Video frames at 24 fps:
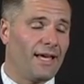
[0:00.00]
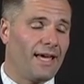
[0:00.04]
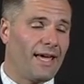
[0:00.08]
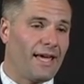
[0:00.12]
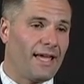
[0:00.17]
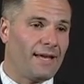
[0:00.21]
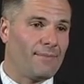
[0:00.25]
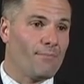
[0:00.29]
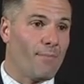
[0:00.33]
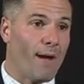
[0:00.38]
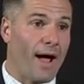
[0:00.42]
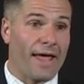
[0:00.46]

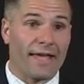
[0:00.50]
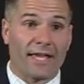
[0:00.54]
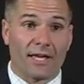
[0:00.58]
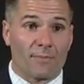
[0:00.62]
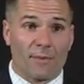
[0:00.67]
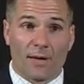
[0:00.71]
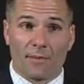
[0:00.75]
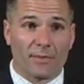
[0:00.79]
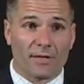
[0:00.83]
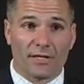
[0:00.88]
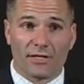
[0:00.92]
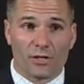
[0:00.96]
And my
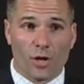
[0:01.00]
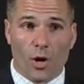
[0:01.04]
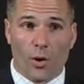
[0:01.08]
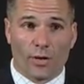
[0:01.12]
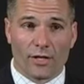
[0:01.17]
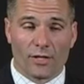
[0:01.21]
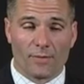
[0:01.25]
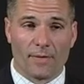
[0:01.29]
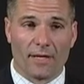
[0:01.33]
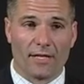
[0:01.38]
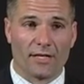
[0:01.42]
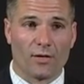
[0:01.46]
commitment has
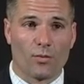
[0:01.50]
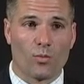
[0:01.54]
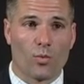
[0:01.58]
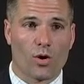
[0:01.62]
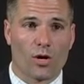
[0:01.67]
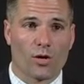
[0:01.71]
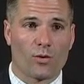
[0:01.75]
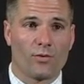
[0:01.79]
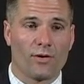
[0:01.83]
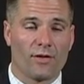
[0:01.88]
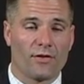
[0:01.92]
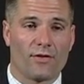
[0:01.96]
always been to
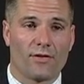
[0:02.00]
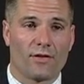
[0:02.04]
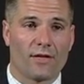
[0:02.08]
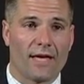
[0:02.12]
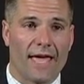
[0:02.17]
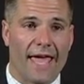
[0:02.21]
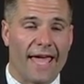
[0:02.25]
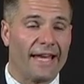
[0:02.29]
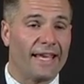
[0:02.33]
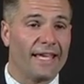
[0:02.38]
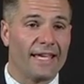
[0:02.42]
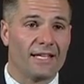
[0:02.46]
work with
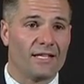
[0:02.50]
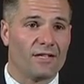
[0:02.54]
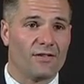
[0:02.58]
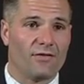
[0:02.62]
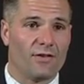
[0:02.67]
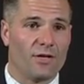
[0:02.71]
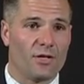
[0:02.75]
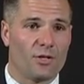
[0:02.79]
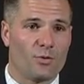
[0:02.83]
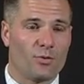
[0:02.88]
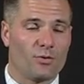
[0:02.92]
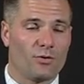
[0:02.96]
any
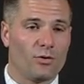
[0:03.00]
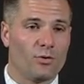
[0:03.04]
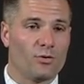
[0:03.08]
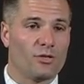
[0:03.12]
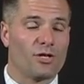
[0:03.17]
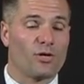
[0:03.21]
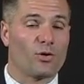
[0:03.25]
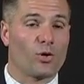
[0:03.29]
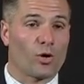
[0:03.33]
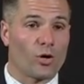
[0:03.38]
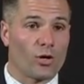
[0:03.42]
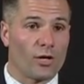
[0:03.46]
individual
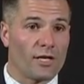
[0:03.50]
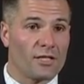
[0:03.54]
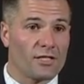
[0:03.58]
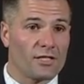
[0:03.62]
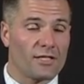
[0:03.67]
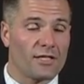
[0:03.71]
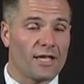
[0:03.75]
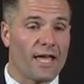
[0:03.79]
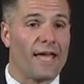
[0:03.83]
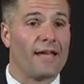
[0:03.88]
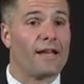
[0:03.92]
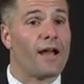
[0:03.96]
who's
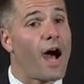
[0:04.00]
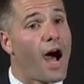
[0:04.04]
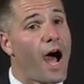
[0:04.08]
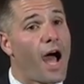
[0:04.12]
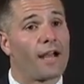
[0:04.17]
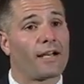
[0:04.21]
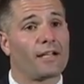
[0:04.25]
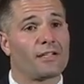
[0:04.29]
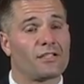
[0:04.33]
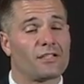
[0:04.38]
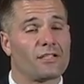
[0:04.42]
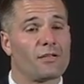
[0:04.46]
earnest and
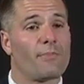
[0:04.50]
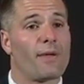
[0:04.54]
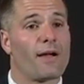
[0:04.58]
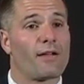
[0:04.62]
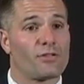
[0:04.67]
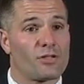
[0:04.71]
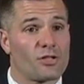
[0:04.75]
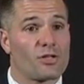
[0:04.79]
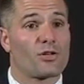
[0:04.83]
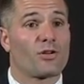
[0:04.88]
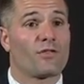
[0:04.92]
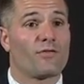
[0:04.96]
honest
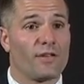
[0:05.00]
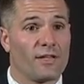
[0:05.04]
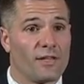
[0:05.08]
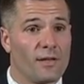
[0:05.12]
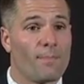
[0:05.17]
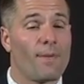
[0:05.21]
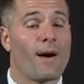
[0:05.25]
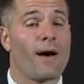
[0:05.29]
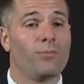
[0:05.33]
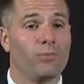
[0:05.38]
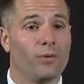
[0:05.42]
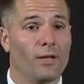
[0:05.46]
about serving the
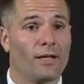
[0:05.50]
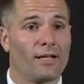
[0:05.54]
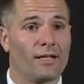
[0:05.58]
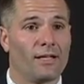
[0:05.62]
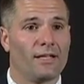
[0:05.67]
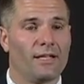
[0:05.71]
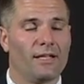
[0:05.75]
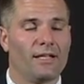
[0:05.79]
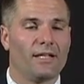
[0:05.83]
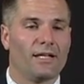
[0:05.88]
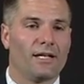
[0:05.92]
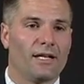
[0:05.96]
public.
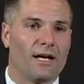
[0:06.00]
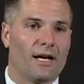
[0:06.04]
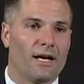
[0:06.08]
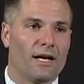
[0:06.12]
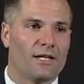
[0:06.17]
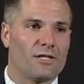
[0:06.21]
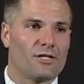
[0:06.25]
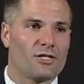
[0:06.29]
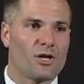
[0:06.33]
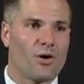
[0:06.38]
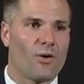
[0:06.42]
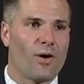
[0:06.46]

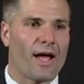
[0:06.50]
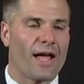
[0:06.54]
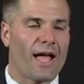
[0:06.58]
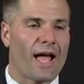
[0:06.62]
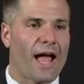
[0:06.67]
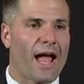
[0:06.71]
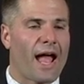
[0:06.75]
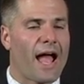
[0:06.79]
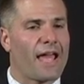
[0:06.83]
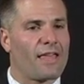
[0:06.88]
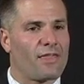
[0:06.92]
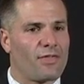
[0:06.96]
So
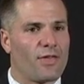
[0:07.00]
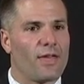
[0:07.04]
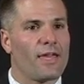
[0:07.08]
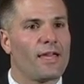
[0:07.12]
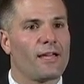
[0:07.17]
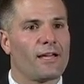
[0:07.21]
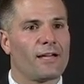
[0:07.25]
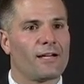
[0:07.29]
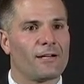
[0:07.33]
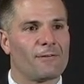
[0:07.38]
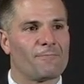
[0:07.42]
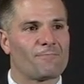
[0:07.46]
I
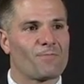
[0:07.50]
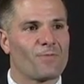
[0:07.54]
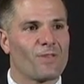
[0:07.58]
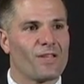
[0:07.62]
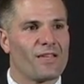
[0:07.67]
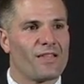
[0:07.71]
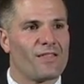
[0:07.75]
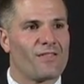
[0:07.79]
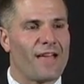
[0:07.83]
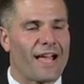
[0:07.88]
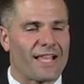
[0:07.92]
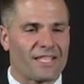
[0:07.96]
think
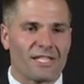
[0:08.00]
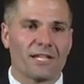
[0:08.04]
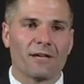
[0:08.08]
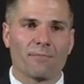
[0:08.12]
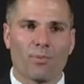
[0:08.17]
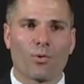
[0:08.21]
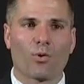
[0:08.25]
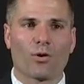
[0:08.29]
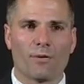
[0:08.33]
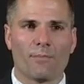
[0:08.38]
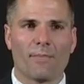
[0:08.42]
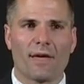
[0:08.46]
that's an
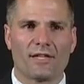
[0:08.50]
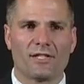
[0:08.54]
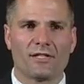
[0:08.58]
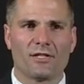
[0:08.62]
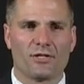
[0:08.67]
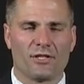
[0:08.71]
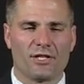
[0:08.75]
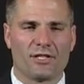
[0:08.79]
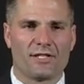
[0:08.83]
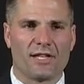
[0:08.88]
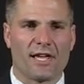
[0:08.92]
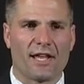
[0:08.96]
important
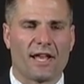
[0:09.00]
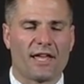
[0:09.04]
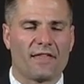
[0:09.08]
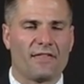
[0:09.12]
message to send.